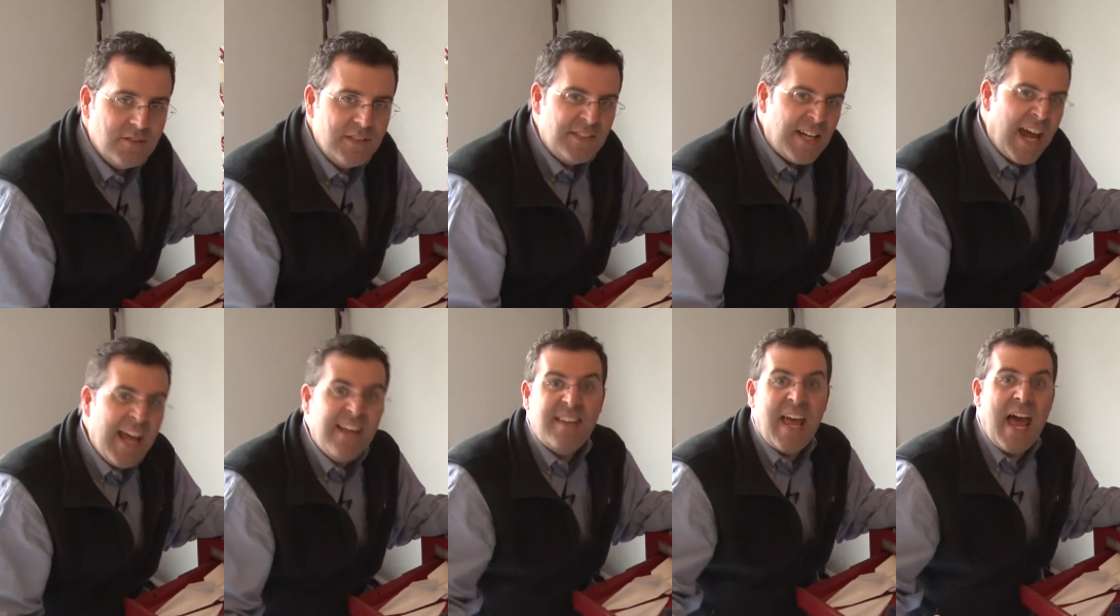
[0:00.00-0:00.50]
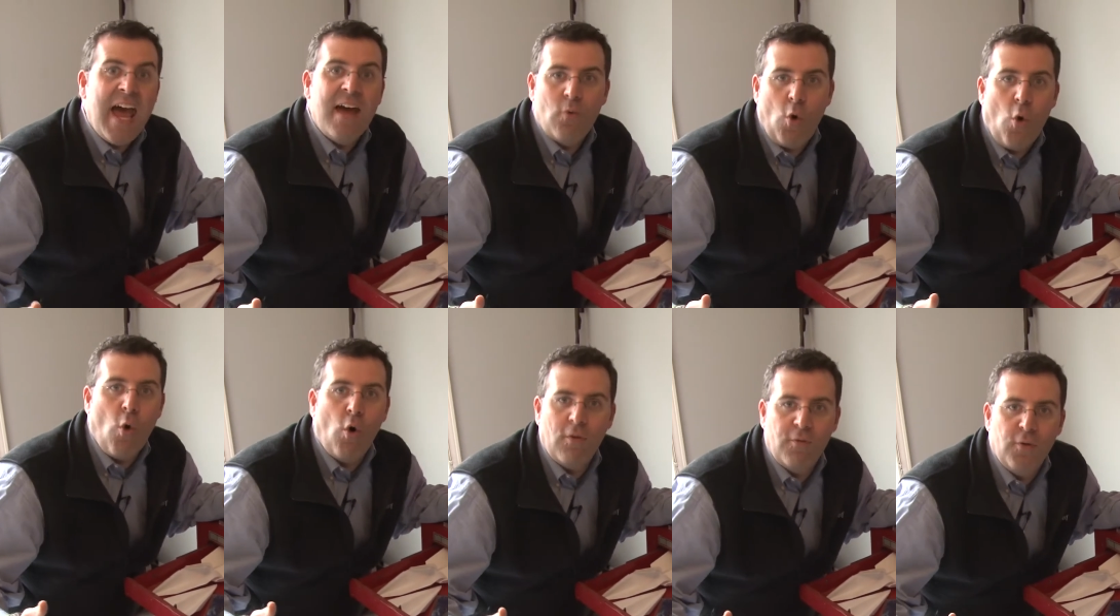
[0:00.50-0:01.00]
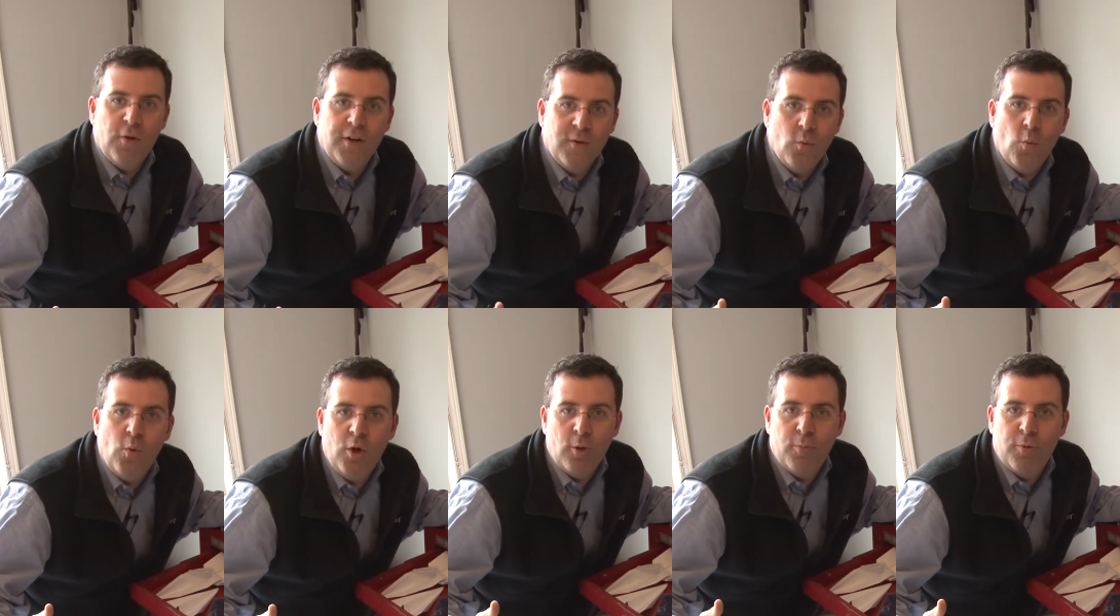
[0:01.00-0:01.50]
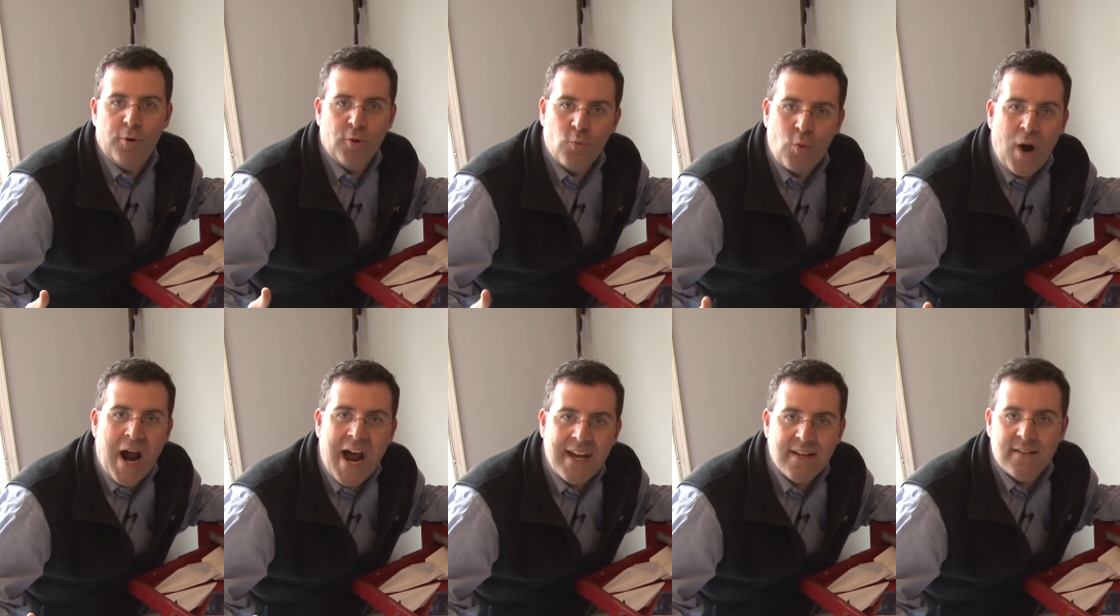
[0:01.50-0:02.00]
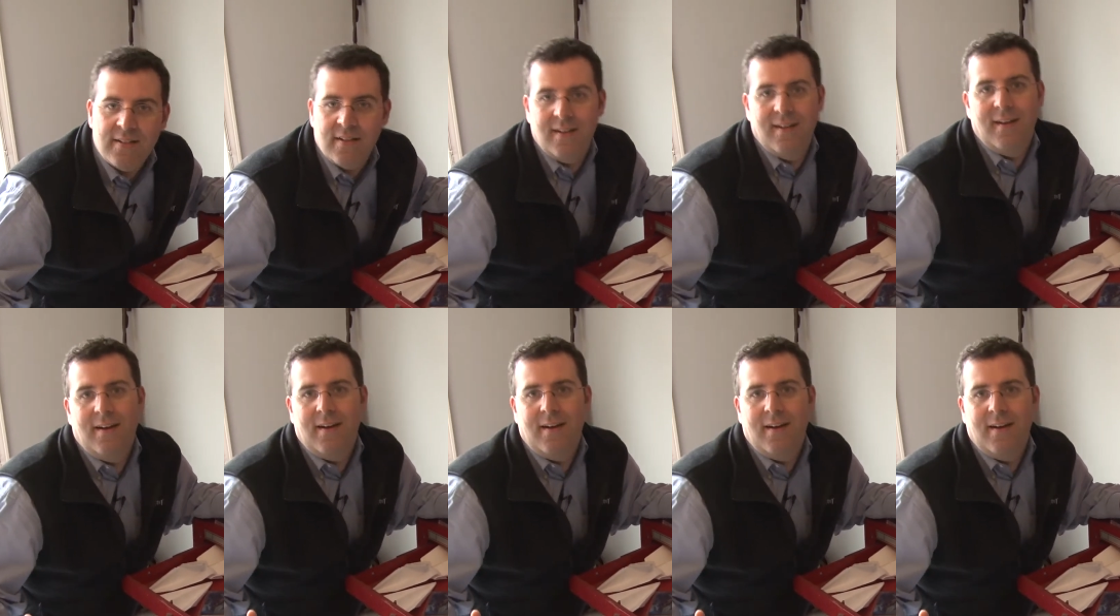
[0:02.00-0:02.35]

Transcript: Take that, Orville and Wilbur Wright.